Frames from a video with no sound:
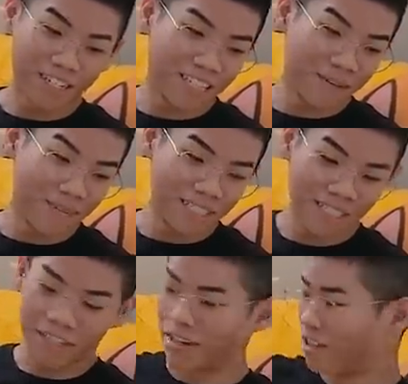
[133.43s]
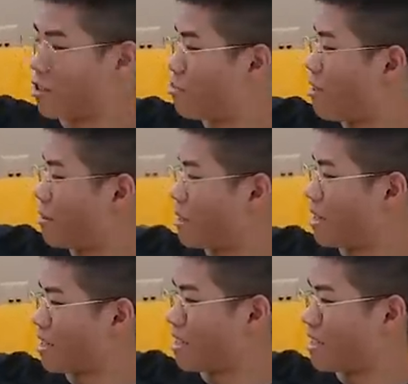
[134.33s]
and then 10 minutes later, it just plopped
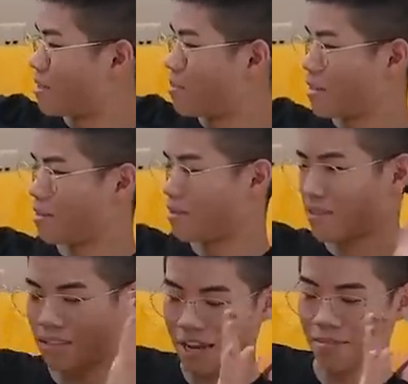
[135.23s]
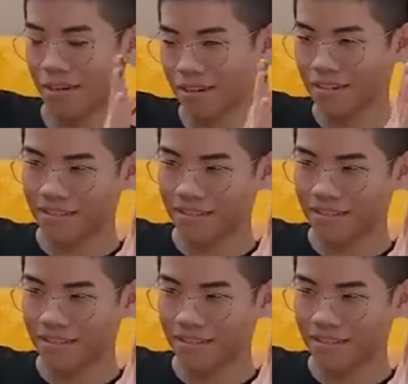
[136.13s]
out like this, but it was yay big.